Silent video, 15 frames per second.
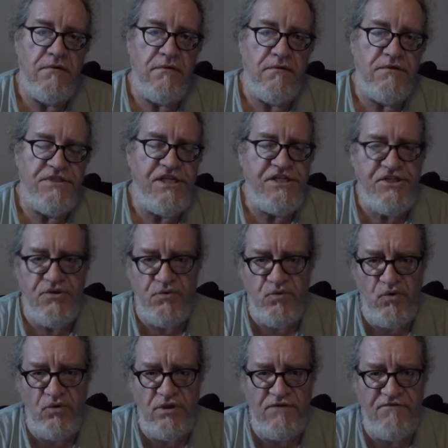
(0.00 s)
Is this the
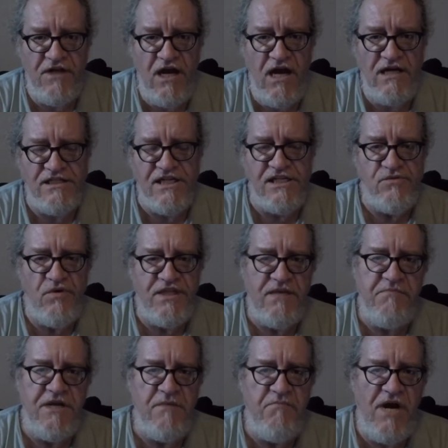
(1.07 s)
rule of law? Is this what they
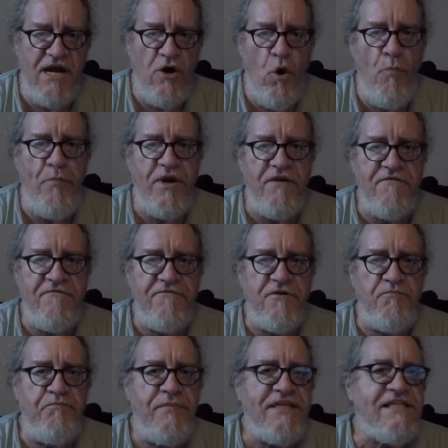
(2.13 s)
mean by open for
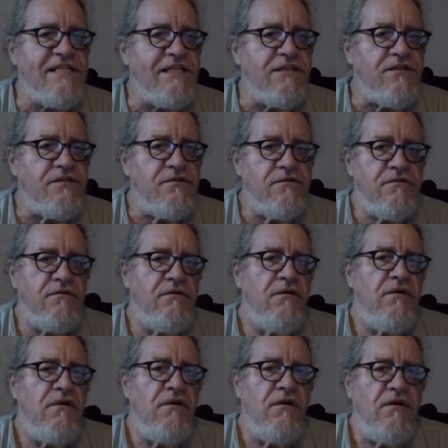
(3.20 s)
business?
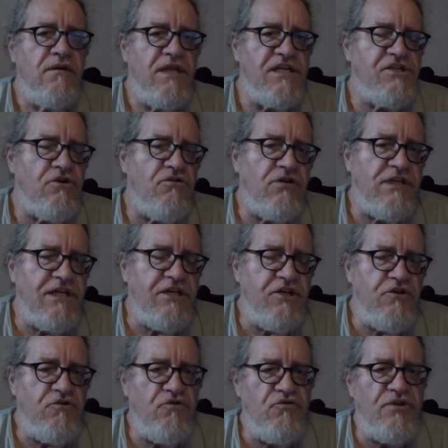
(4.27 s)
They certainly
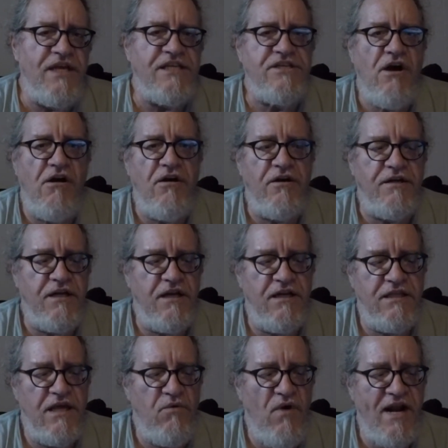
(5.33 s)
knew who they targeted and
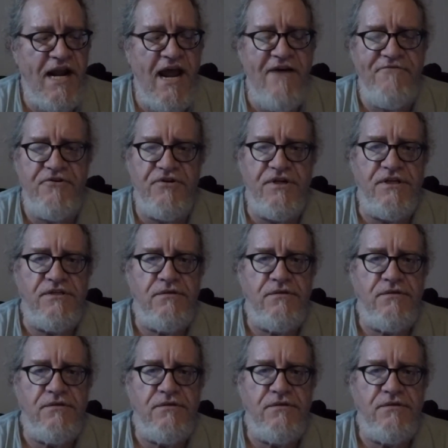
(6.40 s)
they went after us.